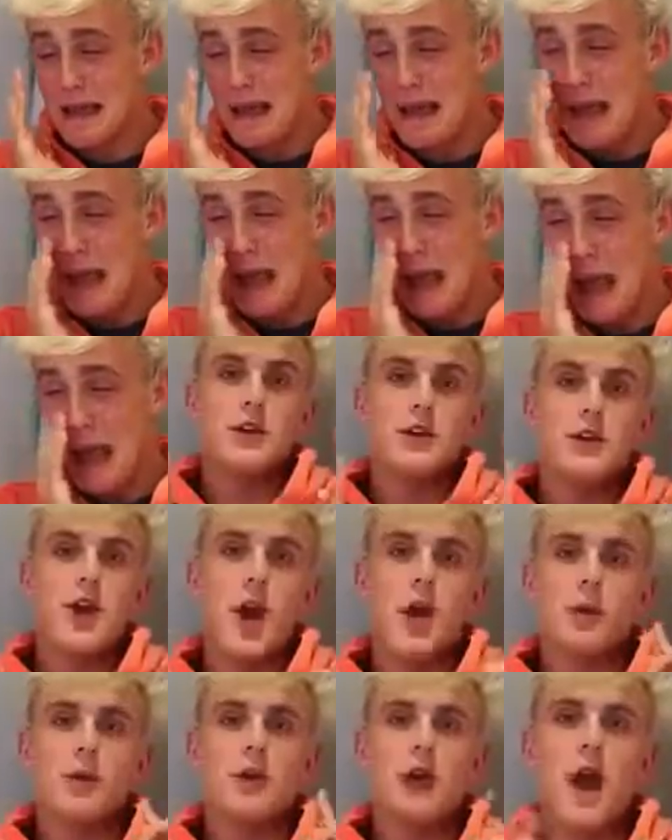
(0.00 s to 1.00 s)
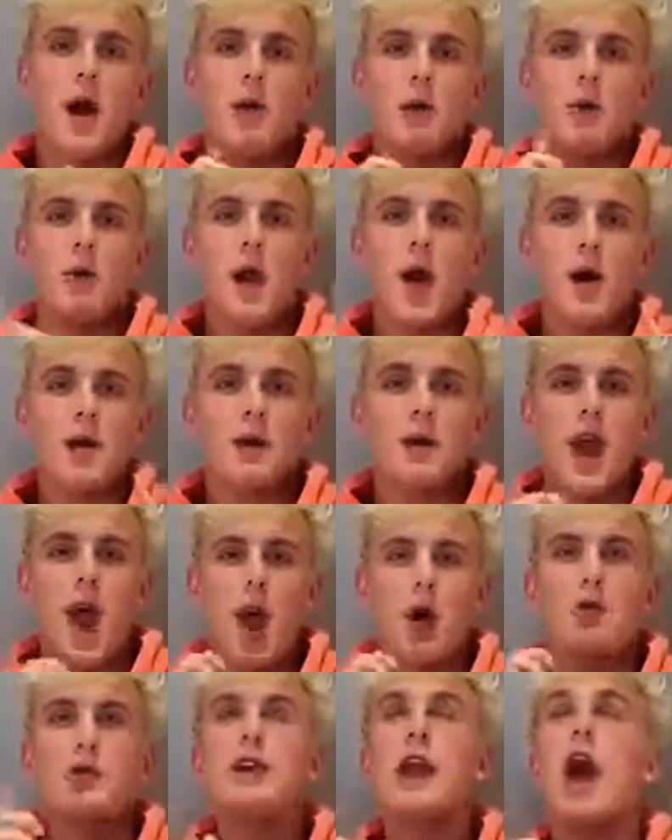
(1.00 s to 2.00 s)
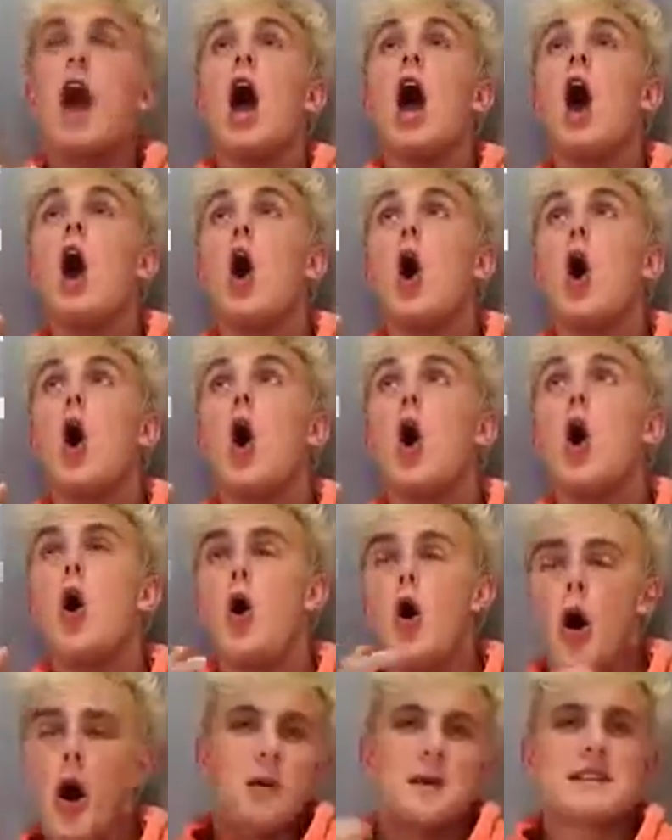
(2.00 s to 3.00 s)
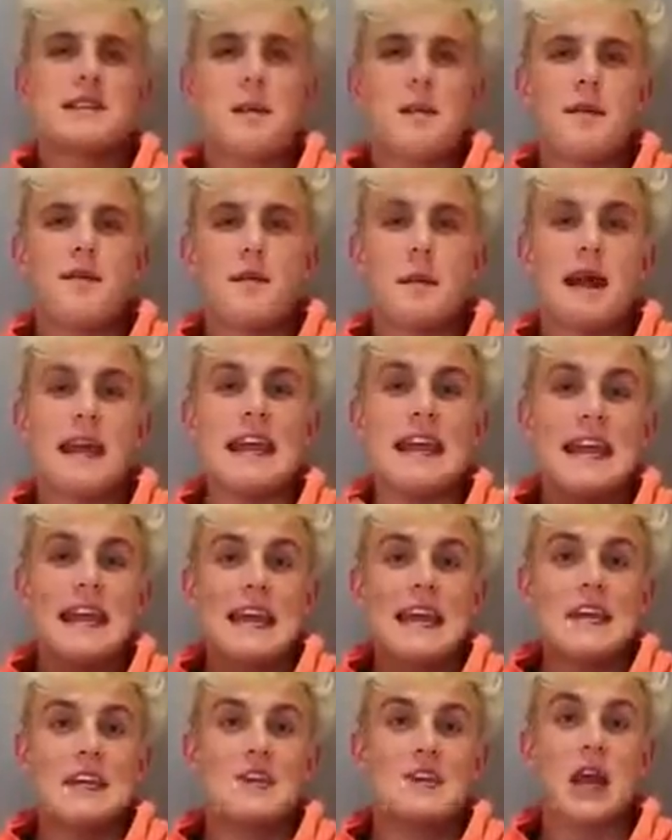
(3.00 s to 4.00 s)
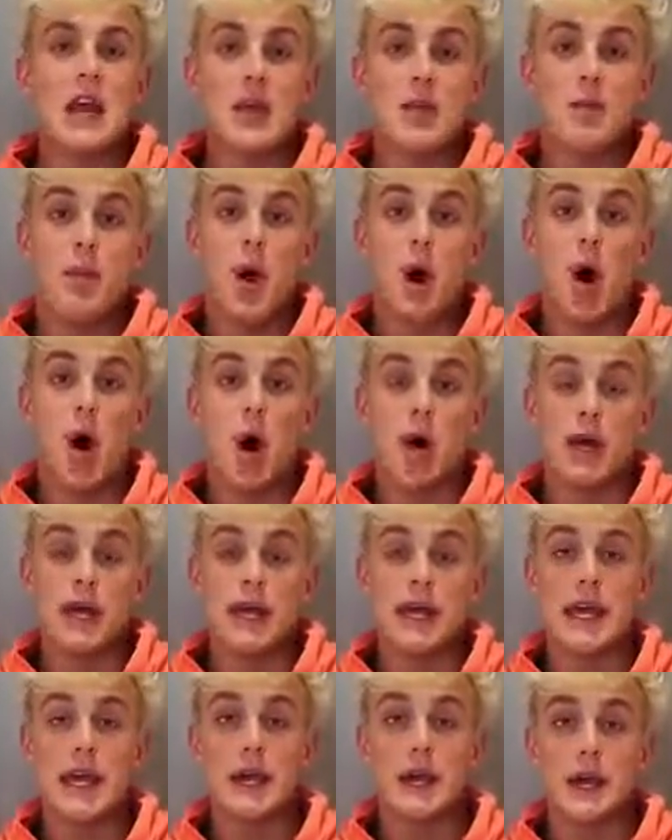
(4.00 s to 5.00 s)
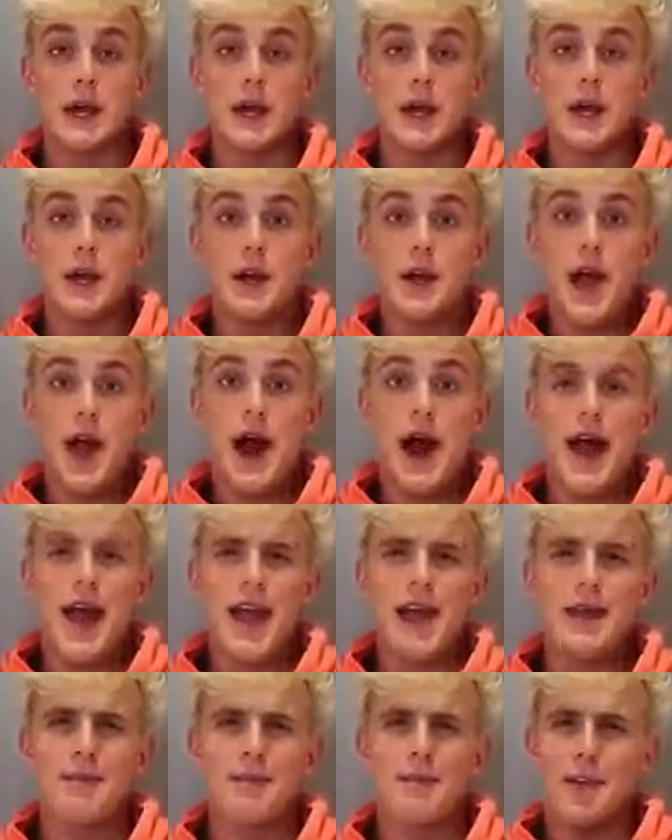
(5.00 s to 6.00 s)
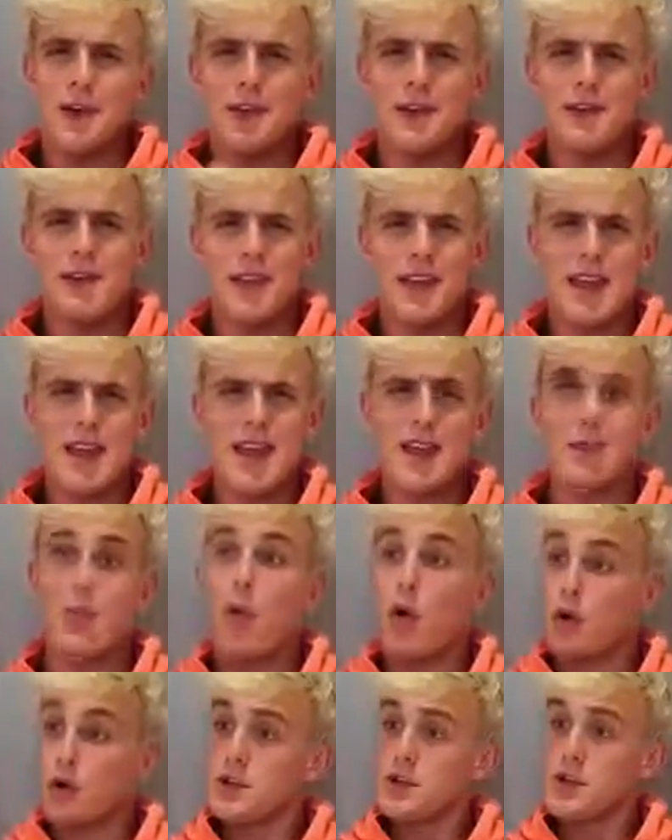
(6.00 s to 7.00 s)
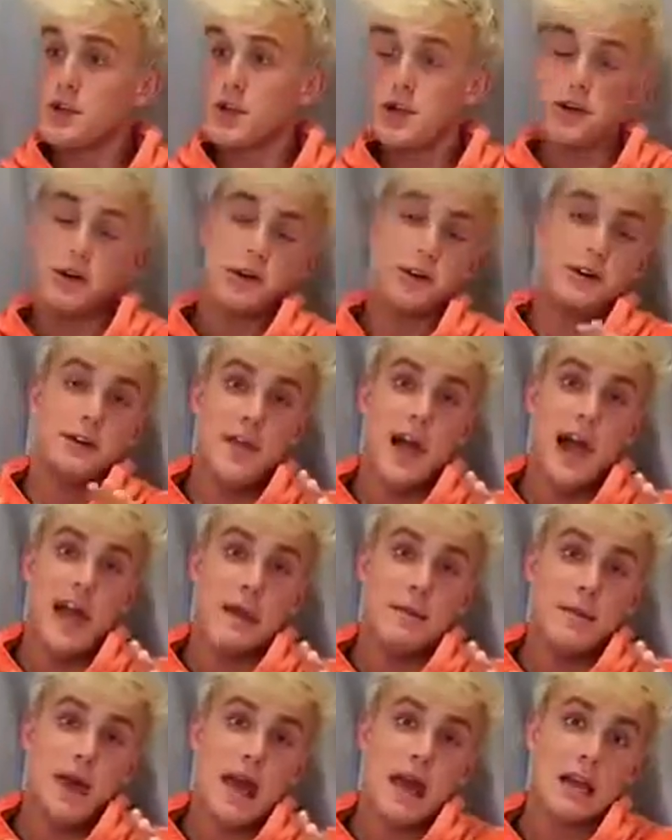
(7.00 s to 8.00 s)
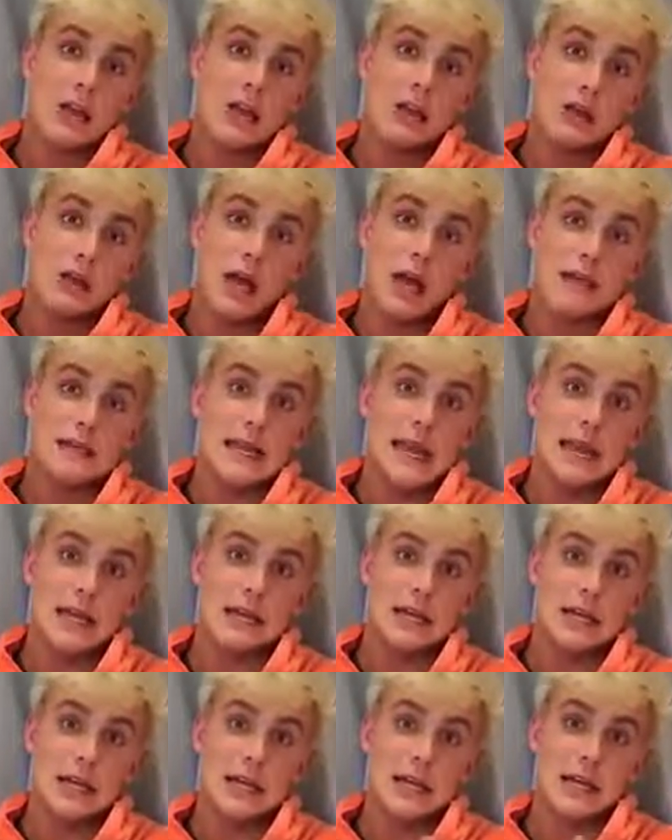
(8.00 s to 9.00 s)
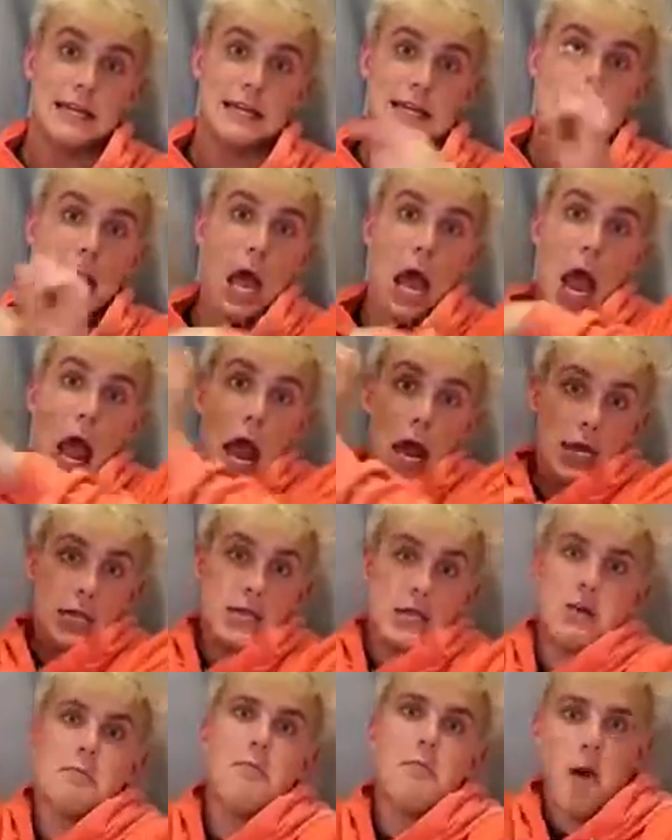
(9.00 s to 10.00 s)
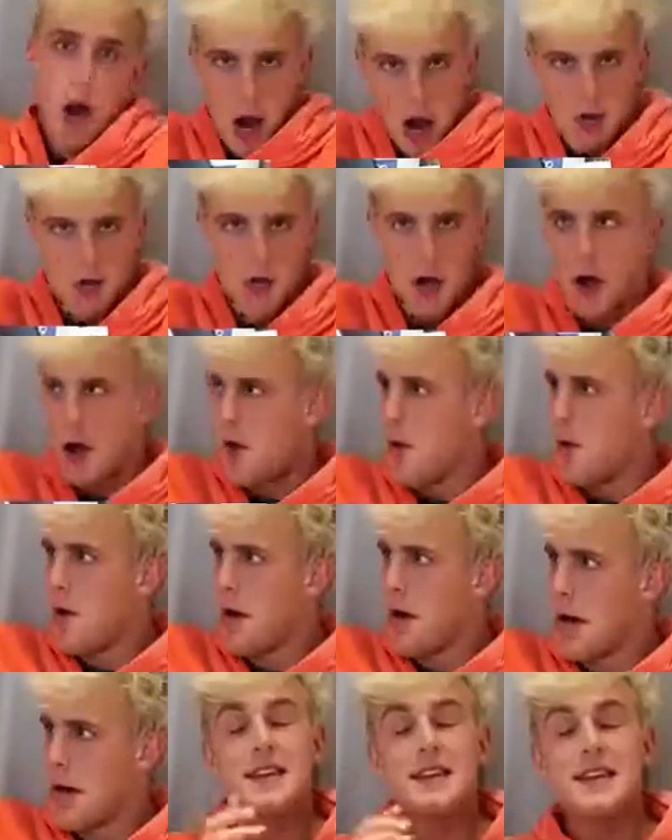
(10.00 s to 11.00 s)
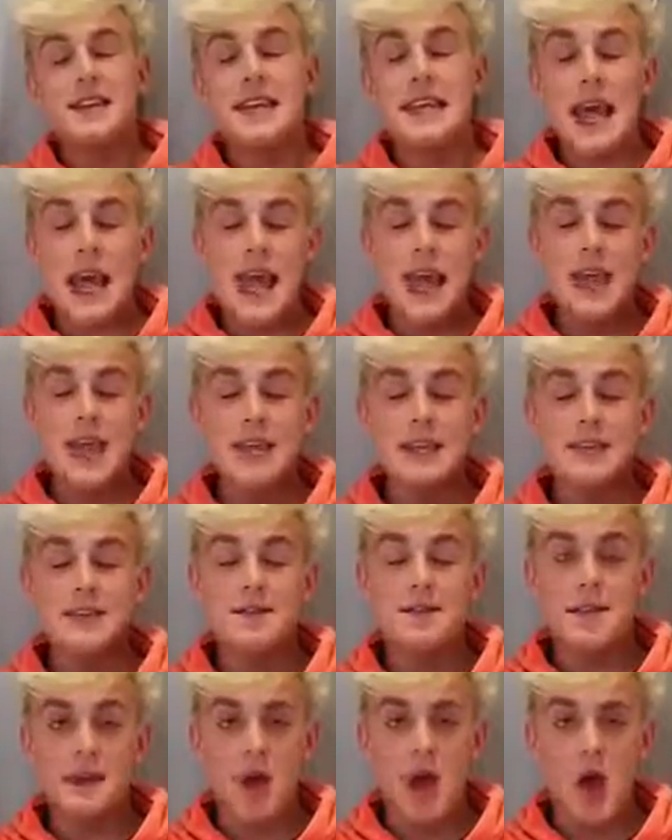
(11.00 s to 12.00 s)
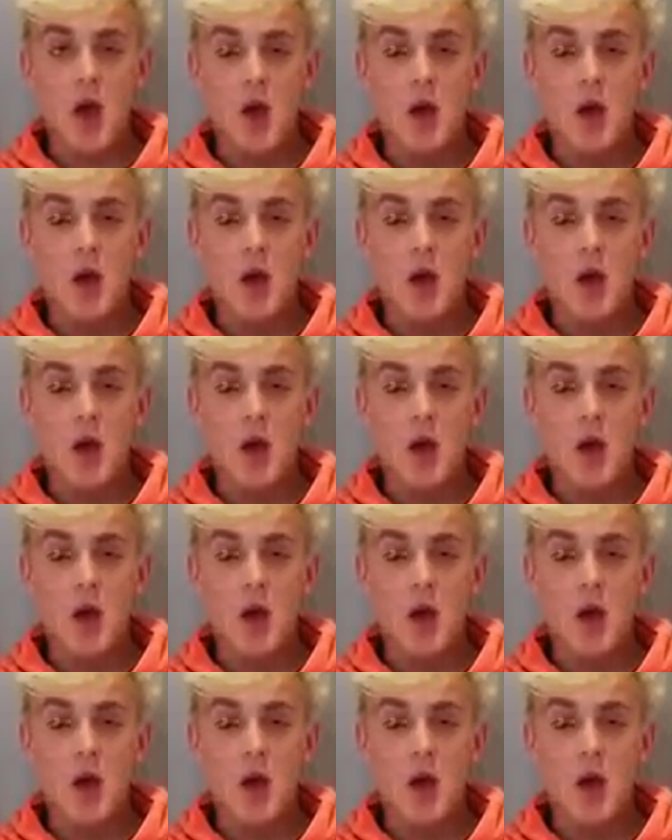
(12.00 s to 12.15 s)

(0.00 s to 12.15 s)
What? Are you okay? I mean, I'm a little shook, I'm not gonna lie. Well, me too. You know, you you hit me pretty hard right there. Well, you hit me too, sir. We're, we're in the middle lane. I was turning left.